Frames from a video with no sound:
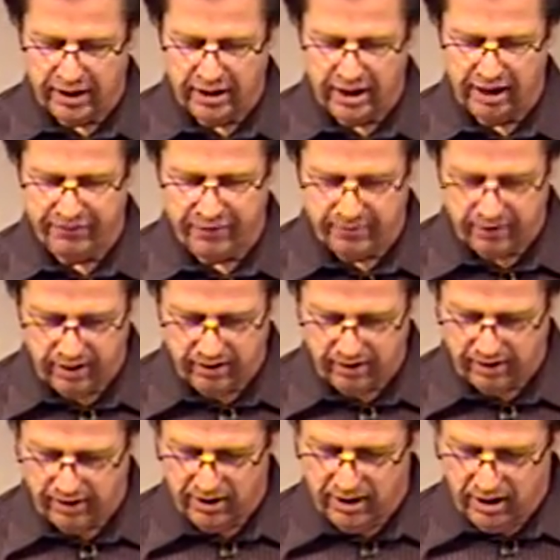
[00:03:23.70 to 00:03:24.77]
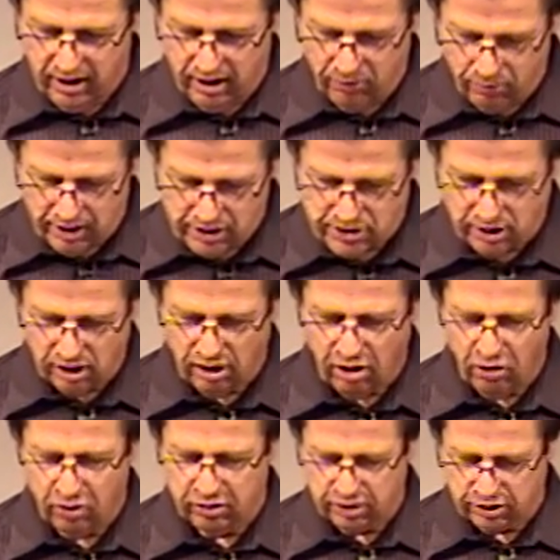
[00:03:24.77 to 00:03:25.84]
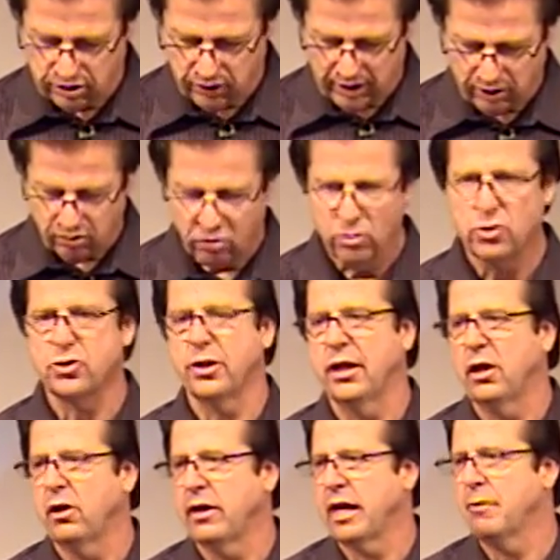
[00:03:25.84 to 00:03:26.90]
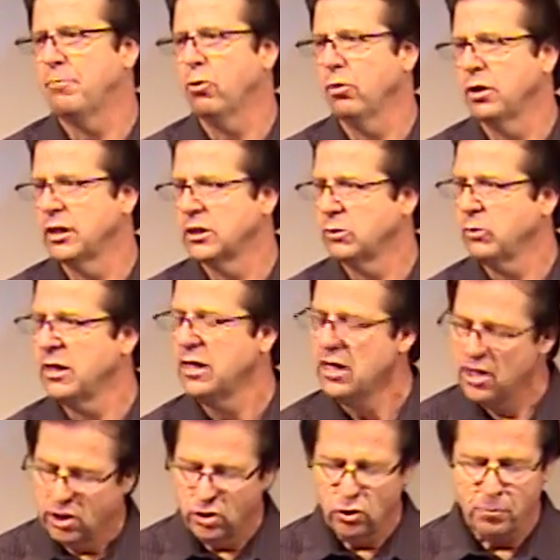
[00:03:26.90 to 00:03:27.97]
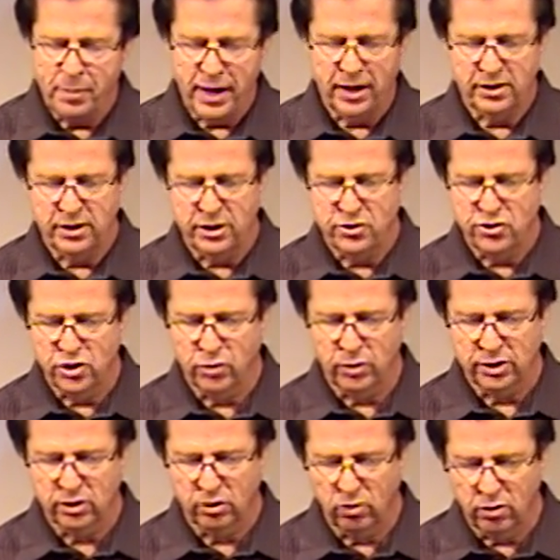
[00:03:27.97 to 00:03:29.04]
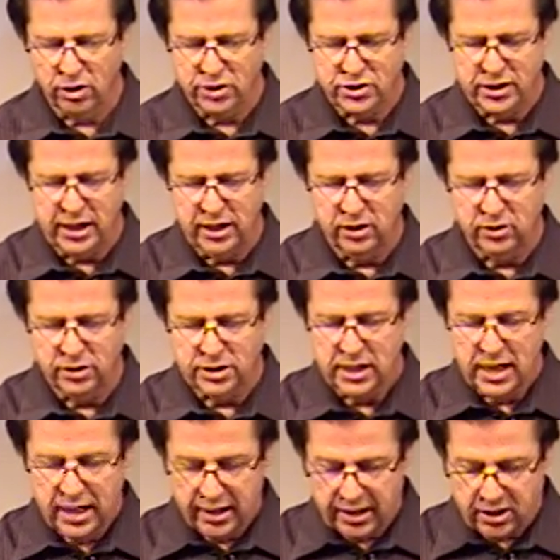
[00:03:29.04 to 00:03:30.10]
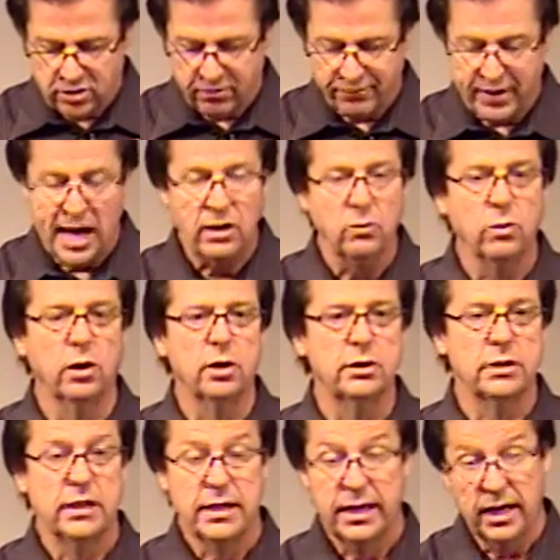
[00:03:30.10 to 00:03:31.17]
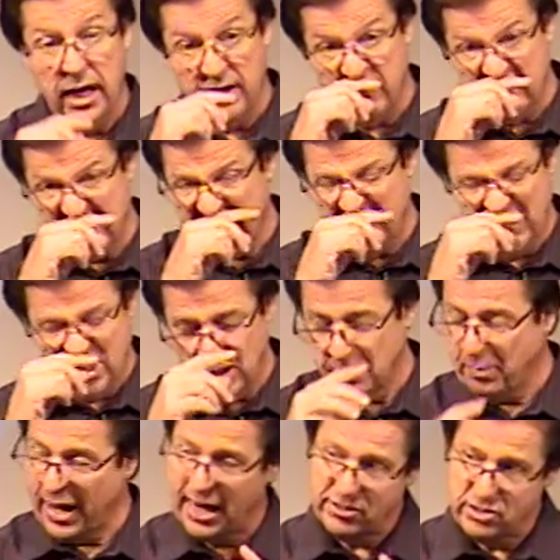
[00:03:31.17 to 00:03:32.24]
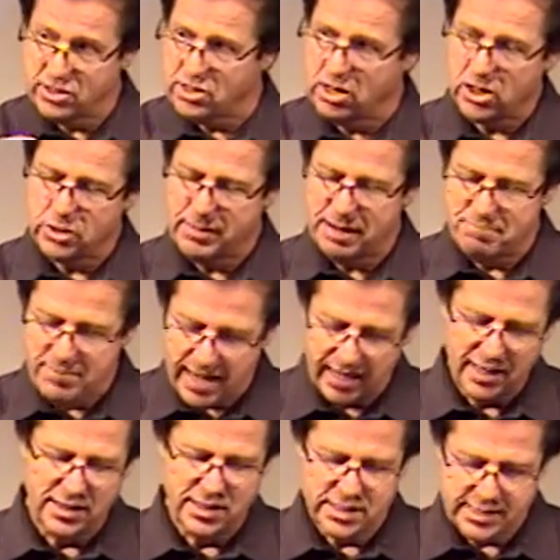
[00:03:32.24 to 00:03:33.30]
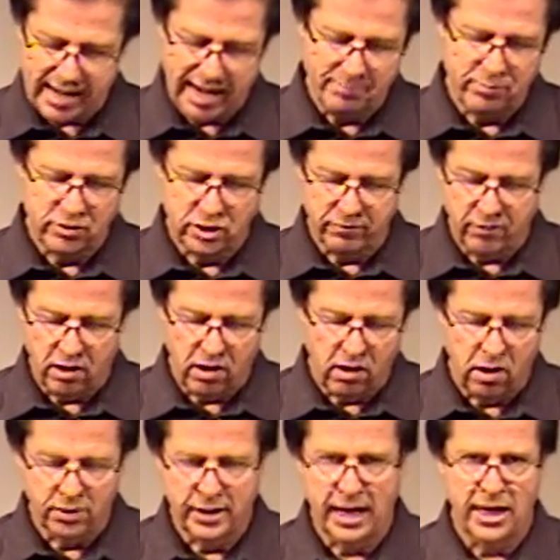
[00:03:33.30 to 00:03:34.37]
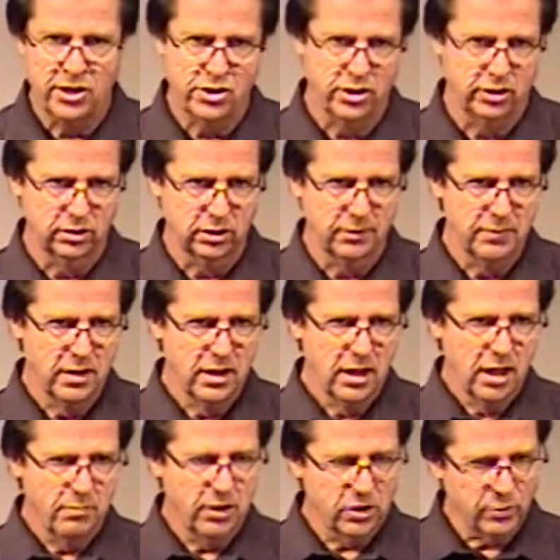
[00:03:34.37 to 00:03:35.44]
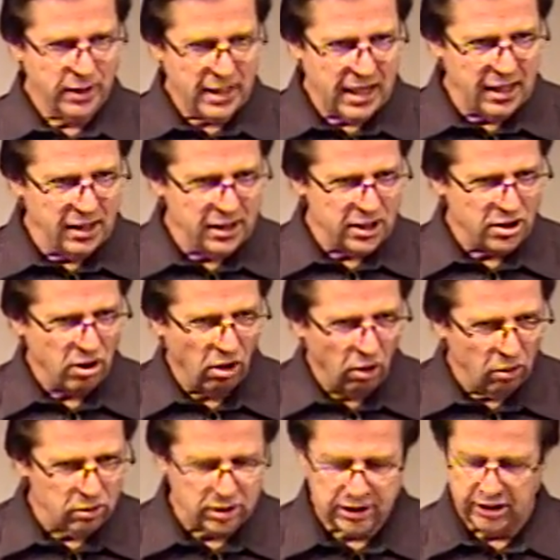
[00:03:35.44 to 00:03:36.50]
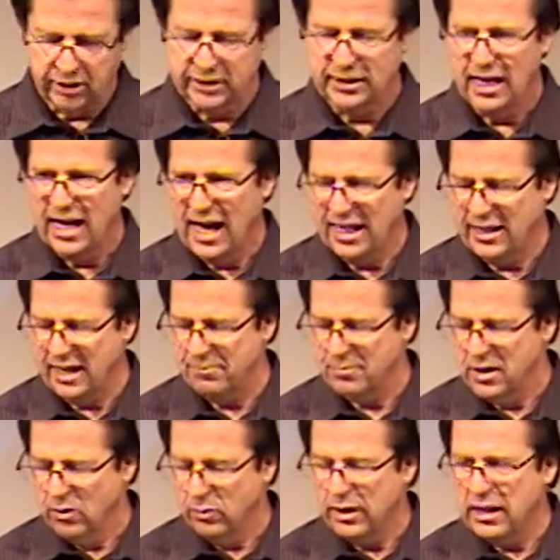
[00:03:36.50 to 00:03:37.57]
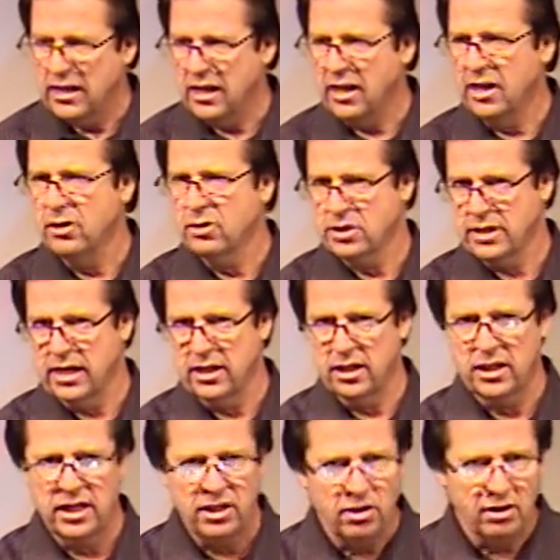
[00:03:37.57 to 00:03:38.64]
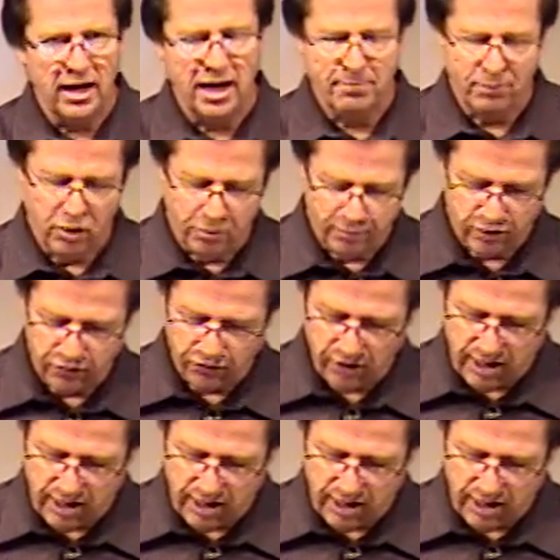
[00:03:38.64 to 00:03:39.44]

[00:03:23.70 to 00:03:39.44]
enough of uh, a reason alone to show how crucial they are and how important it is that we do pay attention to what the Lord is saying to us. These are final words. Obviously, we know the passage talks about making disciples of all nations. But as we get into this whole series, I think we need to understand that the underlying purpose for